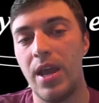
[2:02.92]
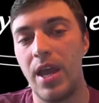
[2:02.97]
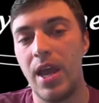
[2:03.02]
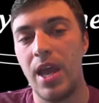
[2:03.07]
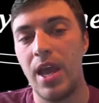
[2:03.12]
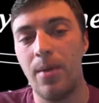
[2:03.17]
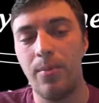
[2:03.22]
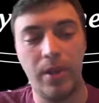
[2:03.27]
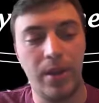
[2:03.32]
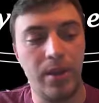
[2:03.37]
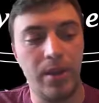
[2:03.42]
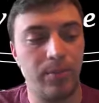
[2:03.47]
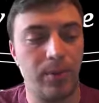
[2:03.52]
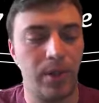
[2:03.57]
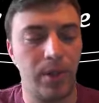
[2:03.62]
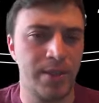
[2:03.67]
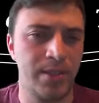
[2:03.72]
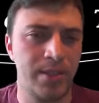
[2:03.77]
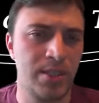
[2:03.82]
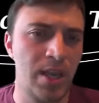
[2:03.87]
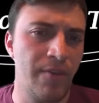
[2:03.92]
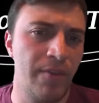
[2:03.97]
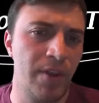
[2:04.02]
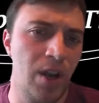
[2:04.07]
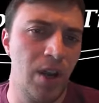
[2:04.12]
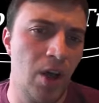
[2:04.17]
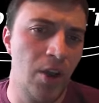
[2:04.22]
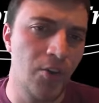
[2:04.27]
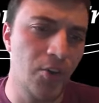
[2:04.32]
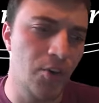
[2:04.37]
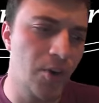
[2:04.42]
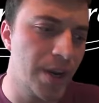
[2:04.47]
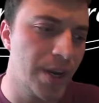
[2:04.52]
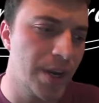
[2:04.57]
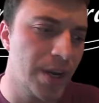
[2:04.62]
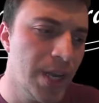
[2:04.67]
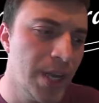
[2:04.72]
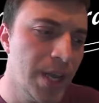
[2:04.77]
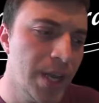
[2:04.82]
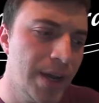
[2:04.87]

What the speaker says: at Hamlin plus 700,